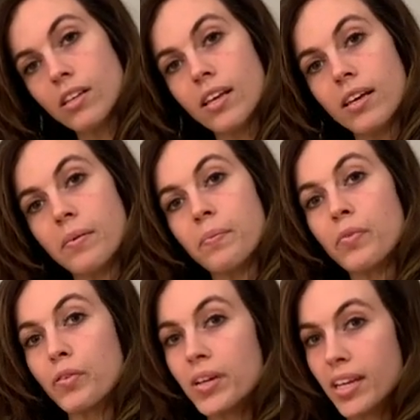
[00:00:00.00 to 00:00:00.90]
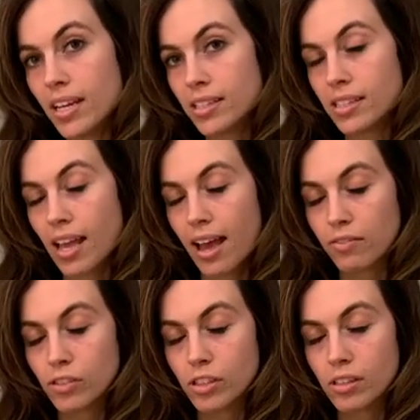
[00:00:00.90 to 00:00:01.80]
And three days
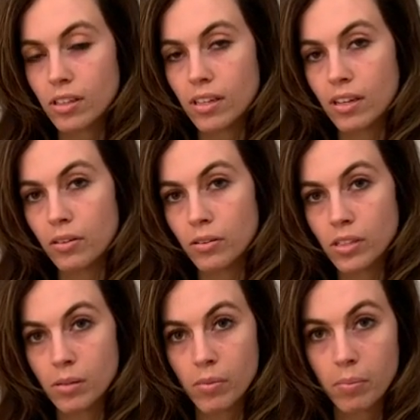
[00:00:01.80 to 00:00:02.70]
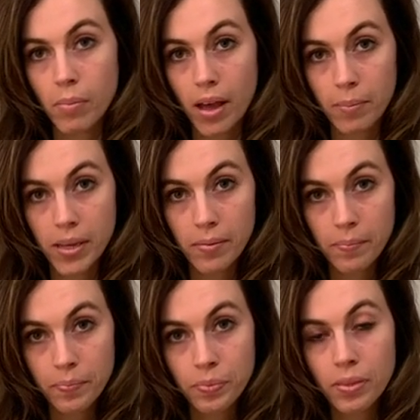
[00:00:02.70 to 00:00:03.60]
after the Hiroshima bombing,
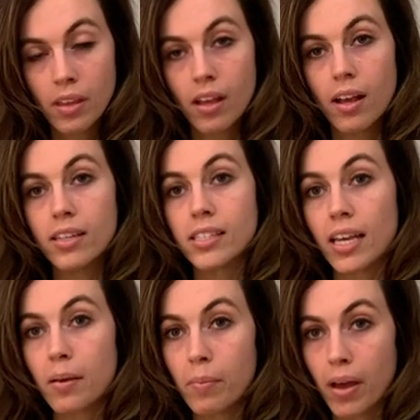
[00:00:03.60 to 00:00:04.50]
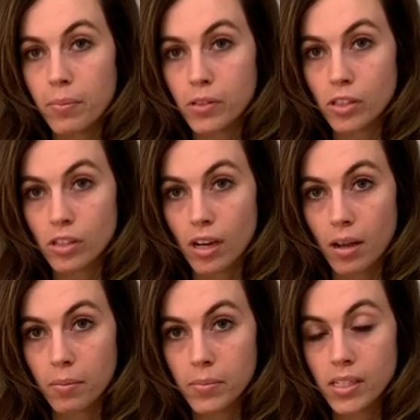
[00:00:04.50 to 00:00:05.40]
a second bomb was
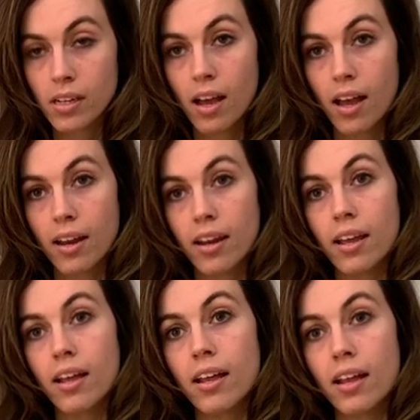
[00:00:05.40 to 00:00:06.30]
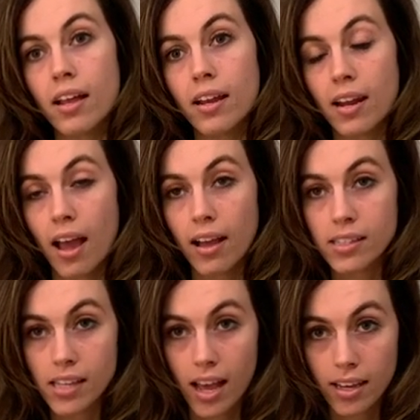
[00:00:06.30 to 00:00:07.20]
dropped on
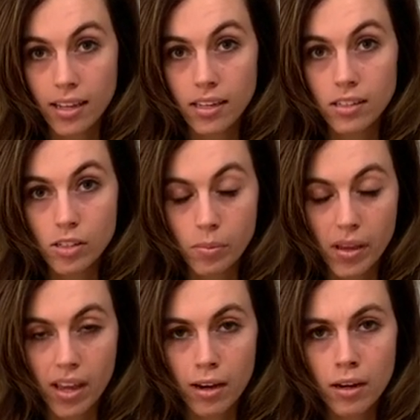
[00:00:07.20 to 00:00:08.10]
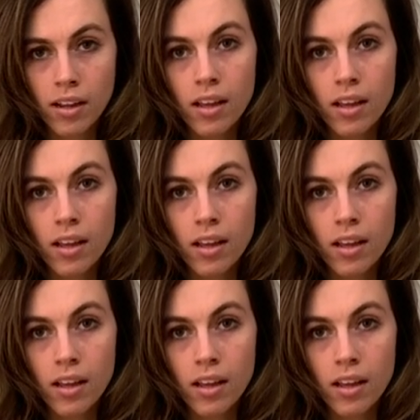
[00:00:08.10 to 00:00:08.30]
Nagasaki, Japan,